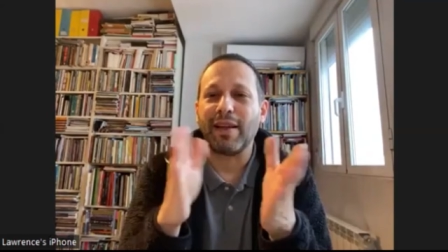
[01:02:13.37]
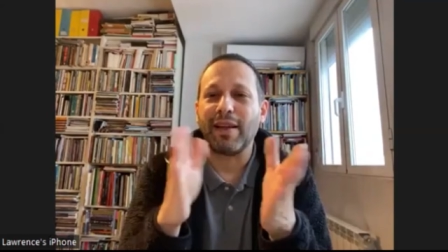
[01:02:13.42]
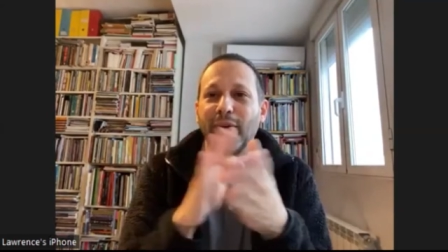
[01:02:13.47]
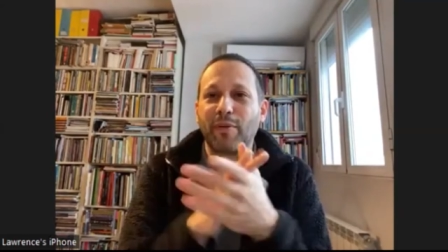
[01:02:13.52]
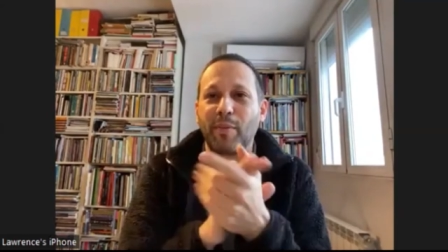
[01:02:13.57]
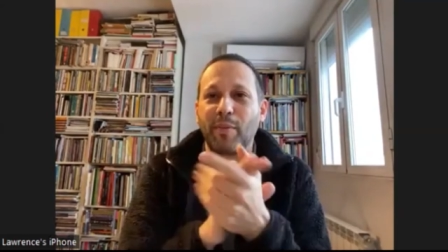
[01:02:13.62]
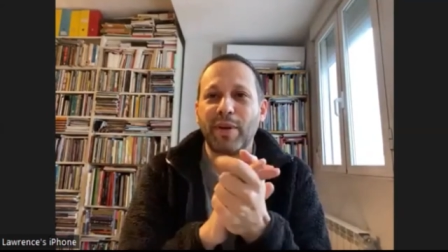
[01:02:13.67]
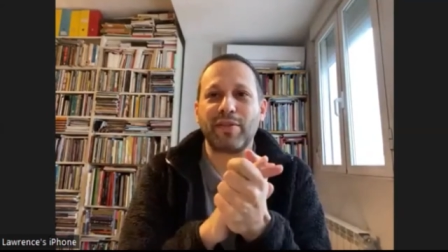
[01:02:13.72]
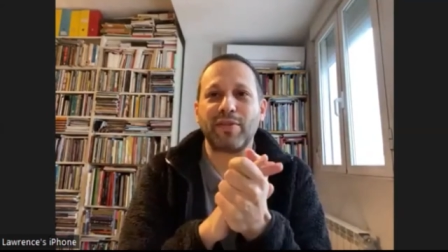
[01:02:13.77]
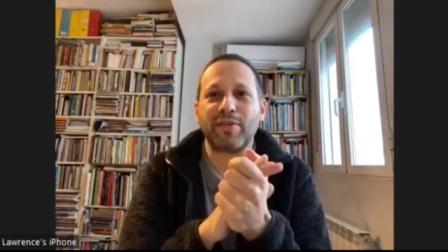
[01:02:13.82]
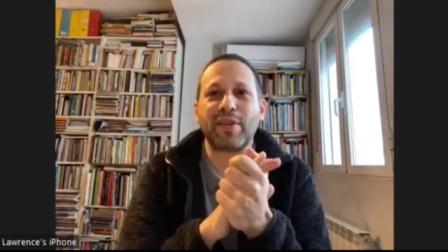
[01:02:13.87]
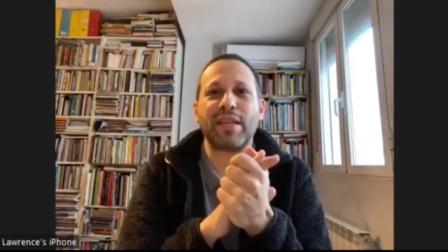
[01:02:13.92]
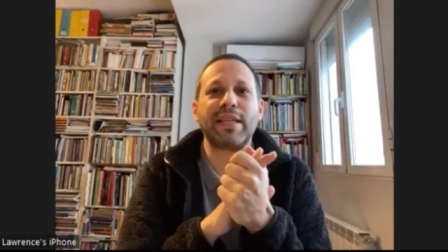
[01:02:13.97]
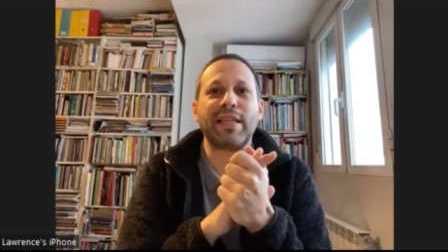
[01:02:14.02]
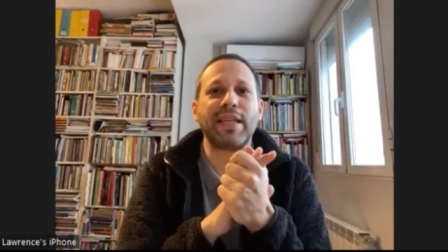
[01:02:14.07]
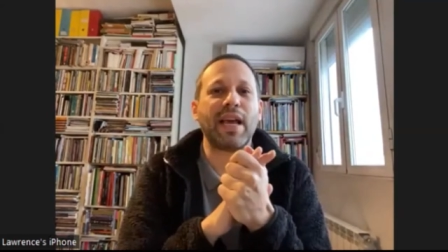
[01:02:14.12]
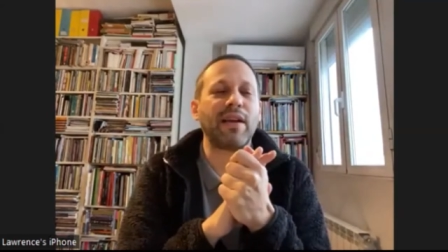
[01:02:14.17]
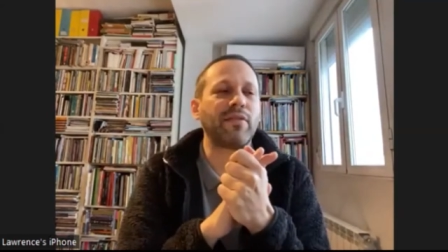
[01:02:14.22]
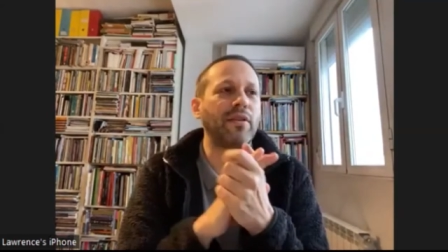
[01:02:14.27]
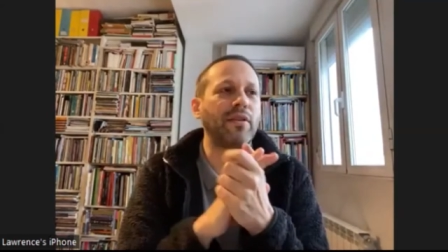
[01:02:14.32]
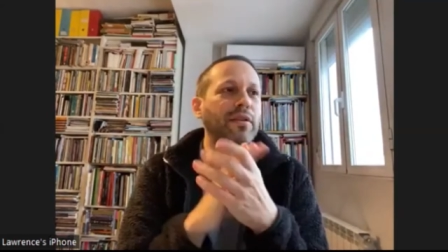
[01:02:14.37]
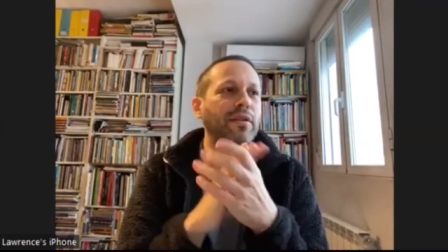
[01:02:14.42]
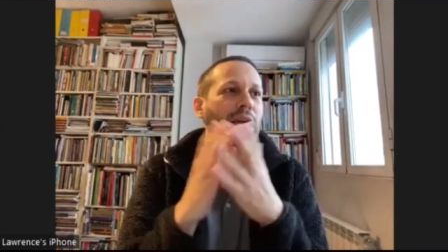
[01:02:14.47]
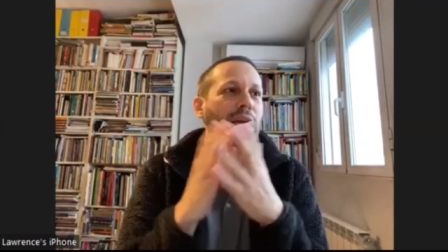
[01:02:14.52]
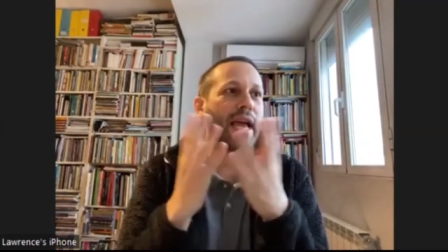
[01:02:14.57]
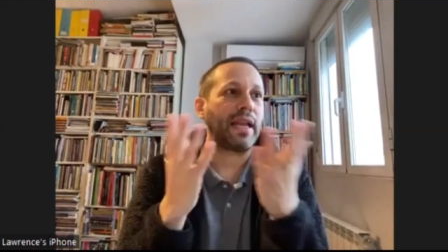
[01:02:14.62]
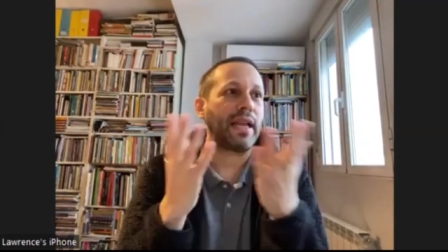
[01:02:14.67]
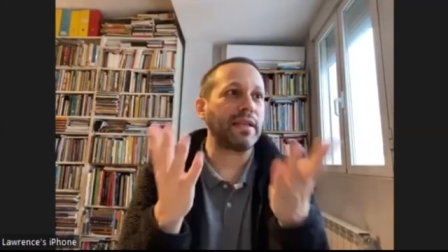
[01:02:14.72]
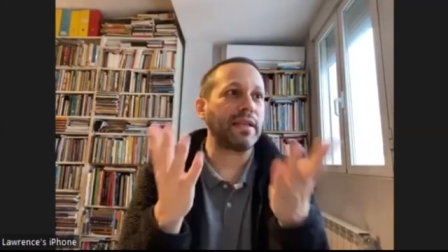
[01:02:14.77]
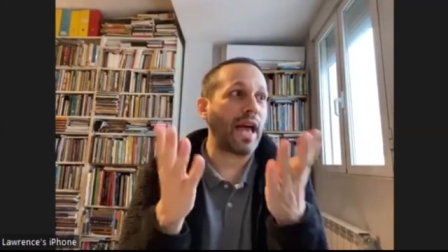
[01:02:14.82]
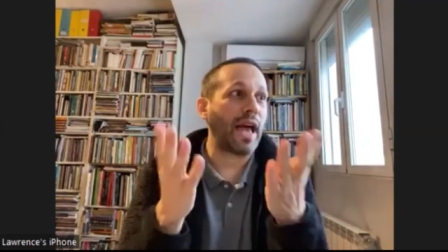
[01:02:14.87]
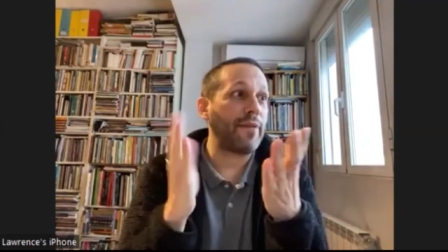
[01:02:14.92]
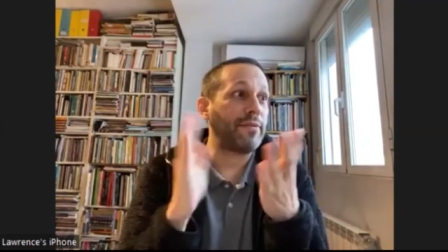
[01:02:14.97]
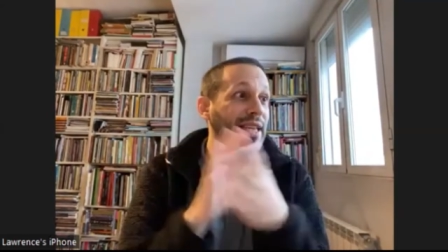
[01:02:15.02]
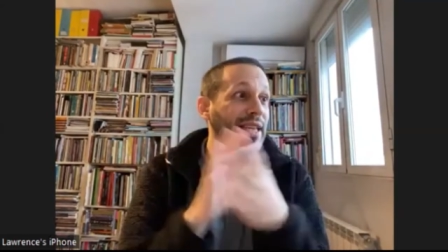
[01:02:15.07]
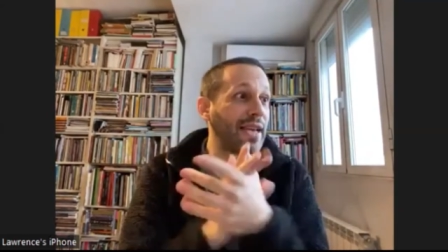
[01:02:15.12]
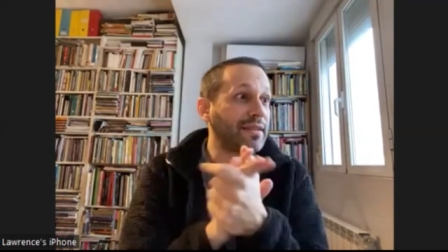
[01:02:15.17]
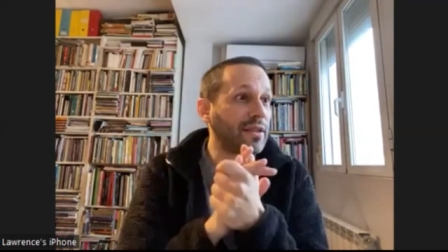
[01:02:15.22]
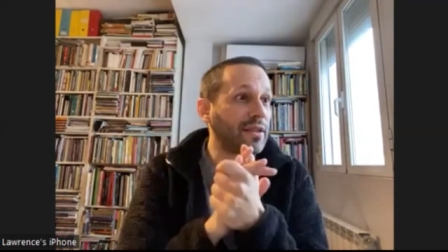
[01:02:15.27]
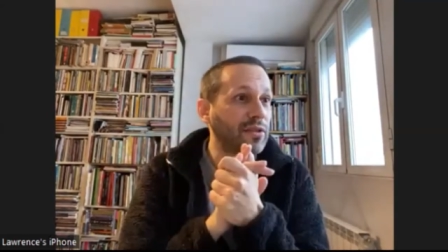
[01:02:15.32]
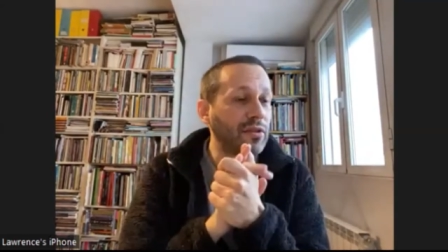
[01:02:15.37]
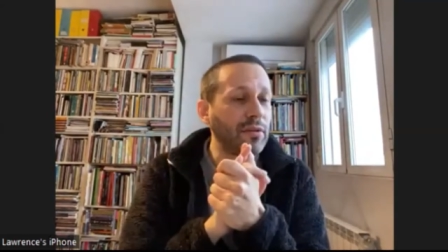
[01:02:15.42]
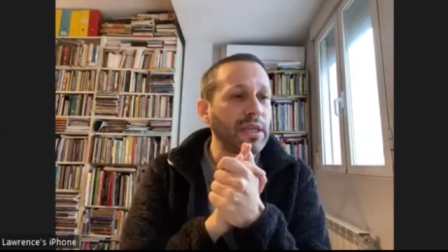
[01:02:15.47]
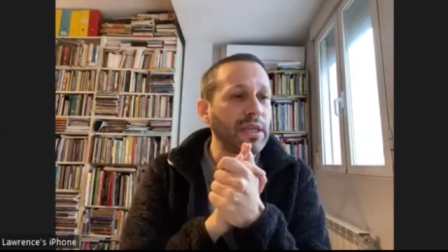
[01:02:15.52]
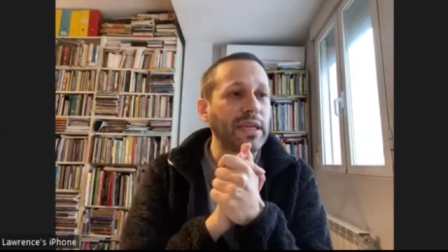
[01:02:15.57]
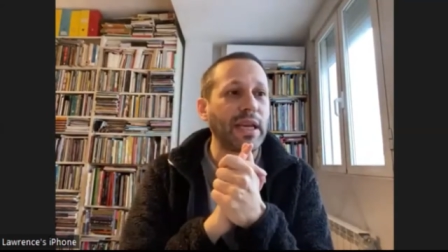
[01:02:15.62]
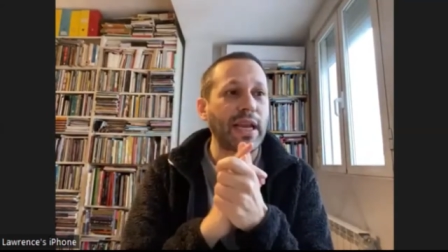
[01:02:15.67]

Roberto Santiago. And I was asked to do it.